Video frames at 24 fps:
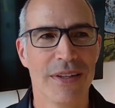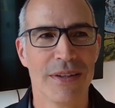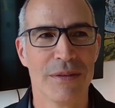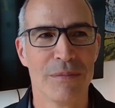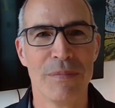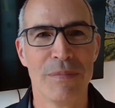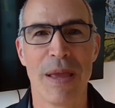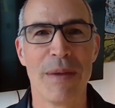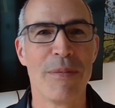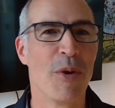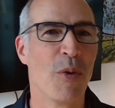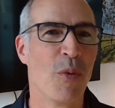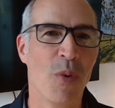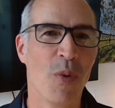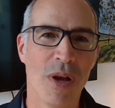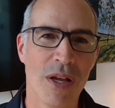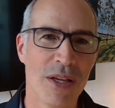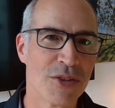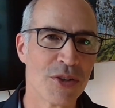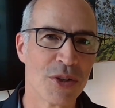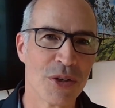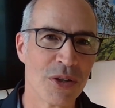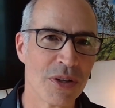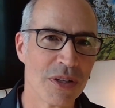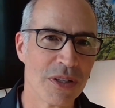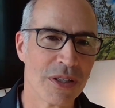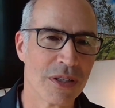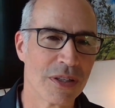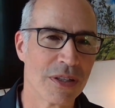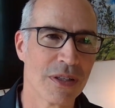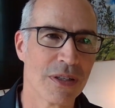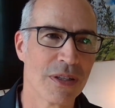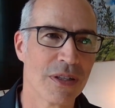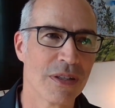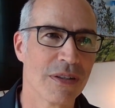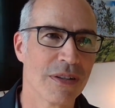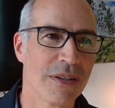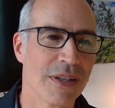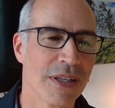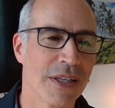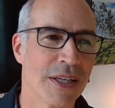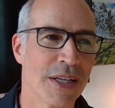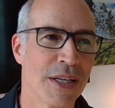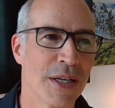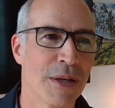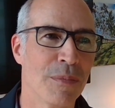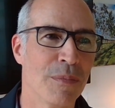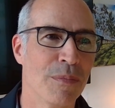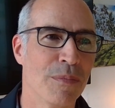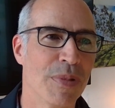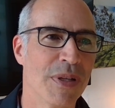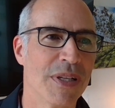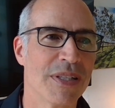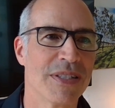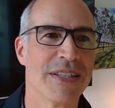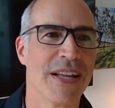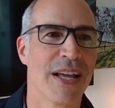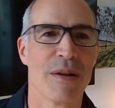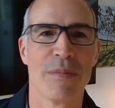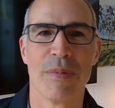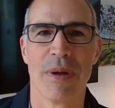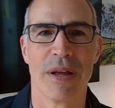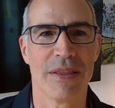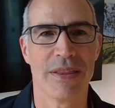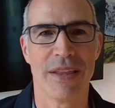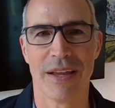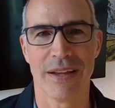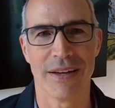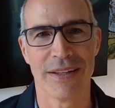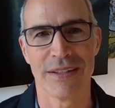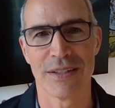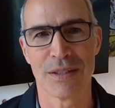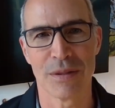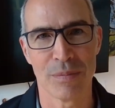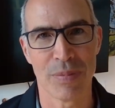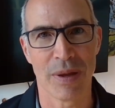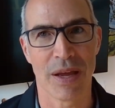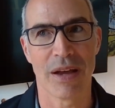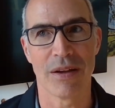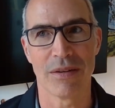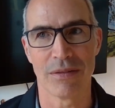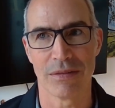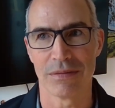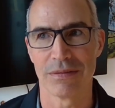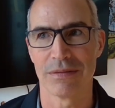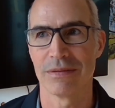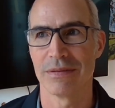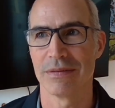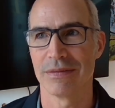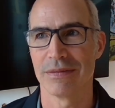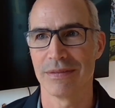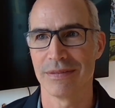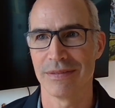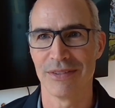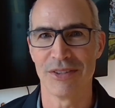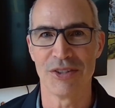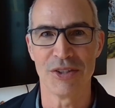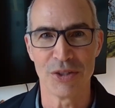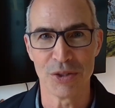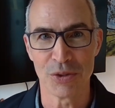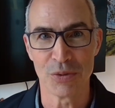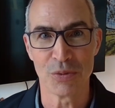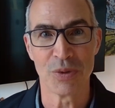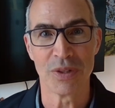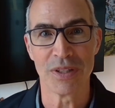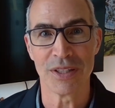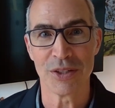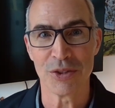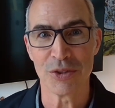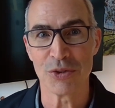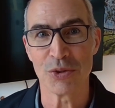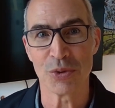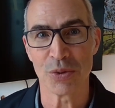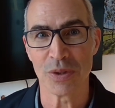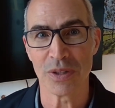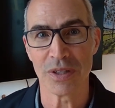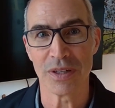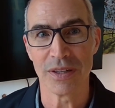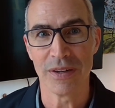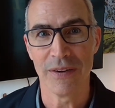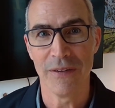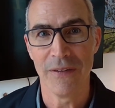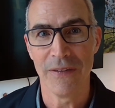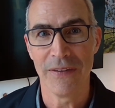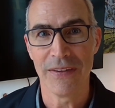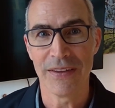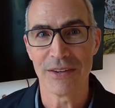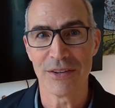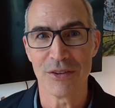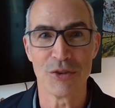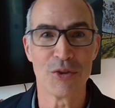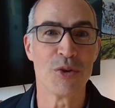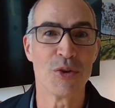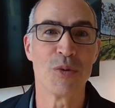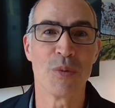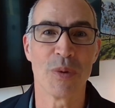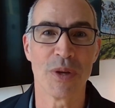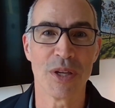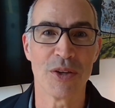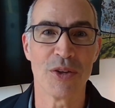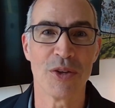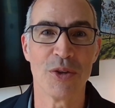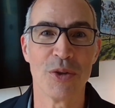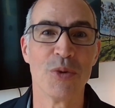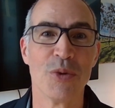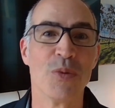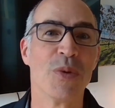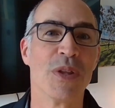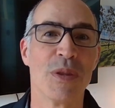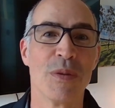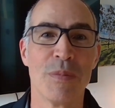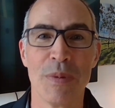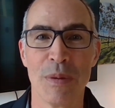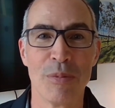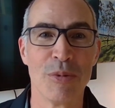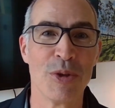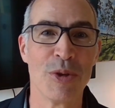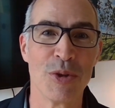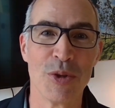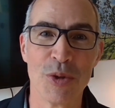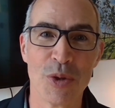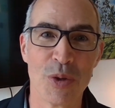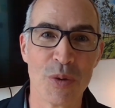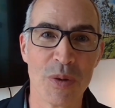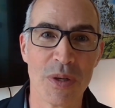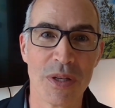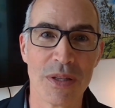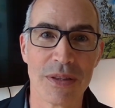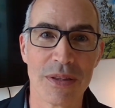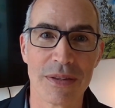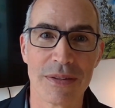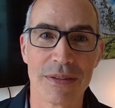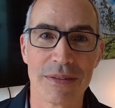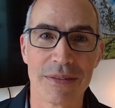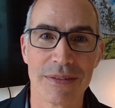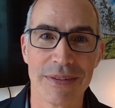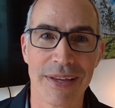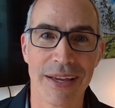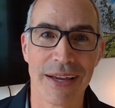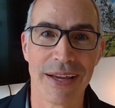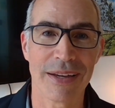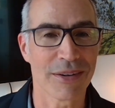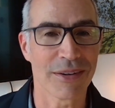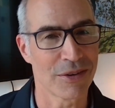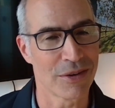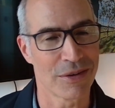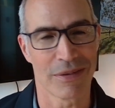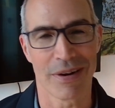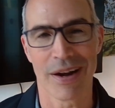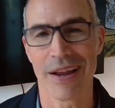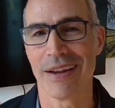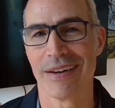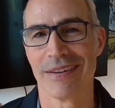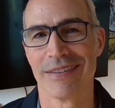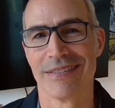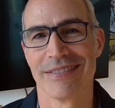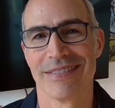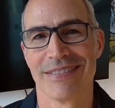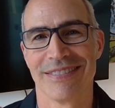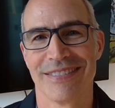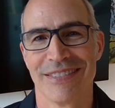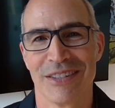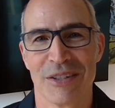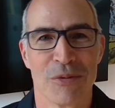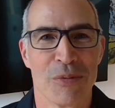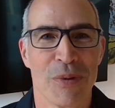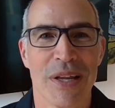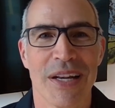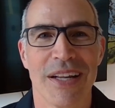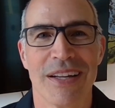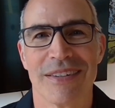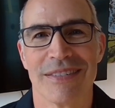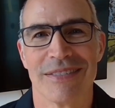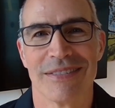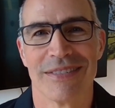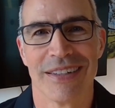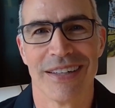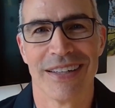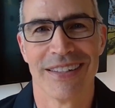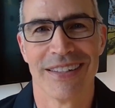Maybe it was earlier, but it's not about that. It's about, do you really enjoy doing what you do with the people you do it with? Yeah. Great. You're winning, right?